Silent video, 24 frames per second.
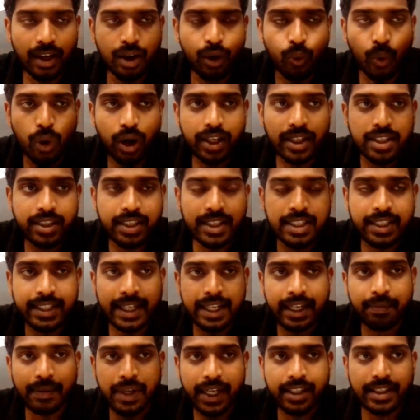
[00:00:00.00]
what is this z
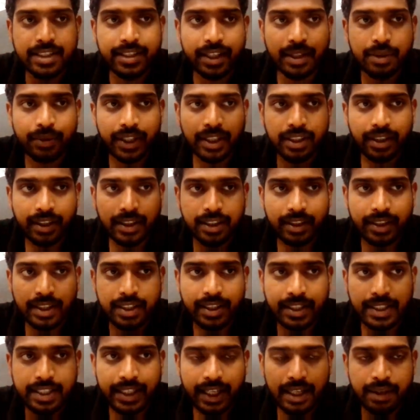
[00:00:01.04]
minus z1?
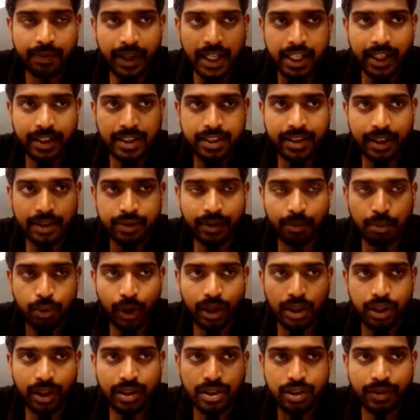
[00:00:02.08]
This z minus z1,
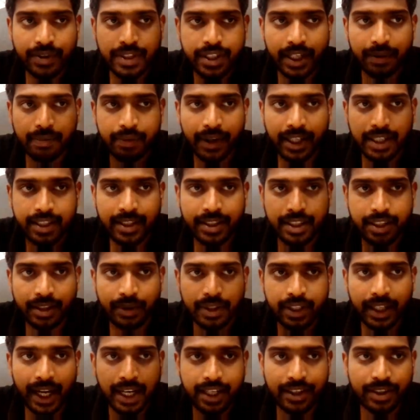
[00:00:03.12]
modulus of z minus
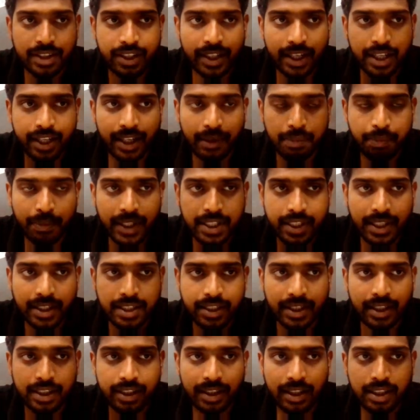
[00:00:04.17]
z1, actually it represents
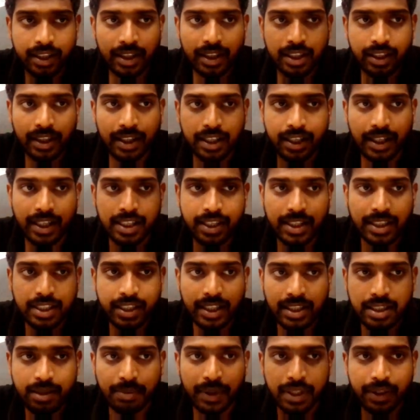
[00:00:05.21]
the
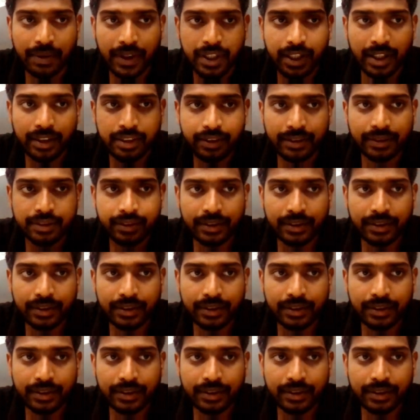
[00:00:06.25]
distance between